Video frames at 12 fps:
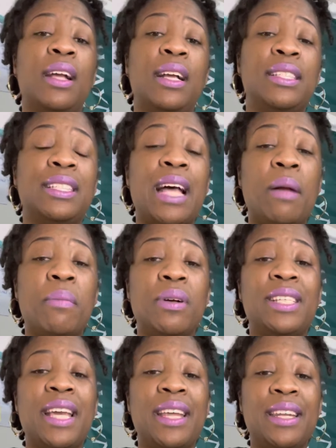
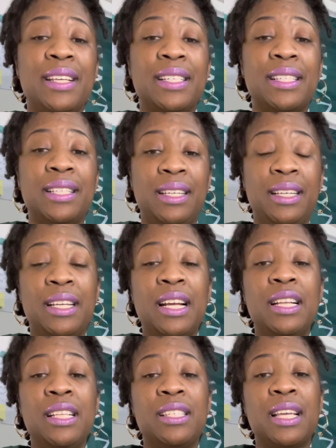simultaneously
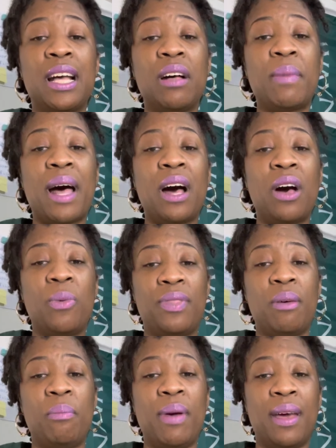to come out with
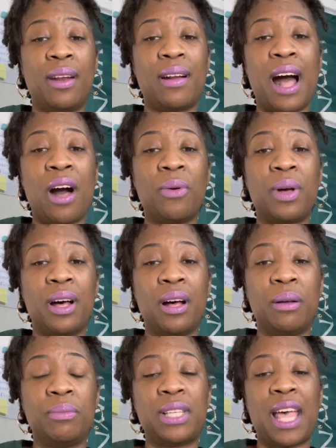a better
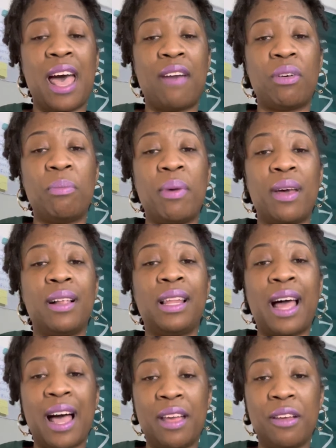outcome, to have a better
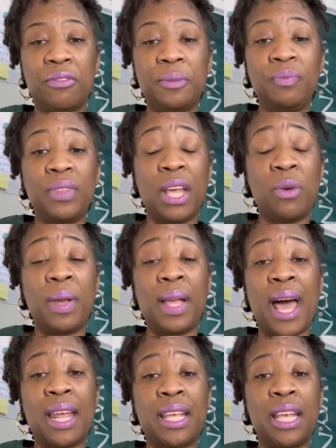life. And we
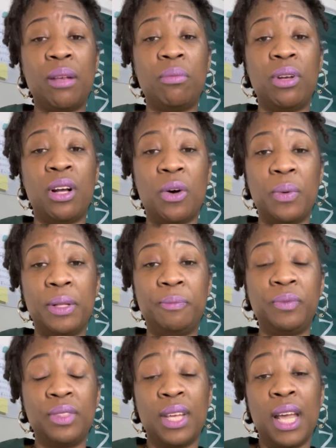got to keep going.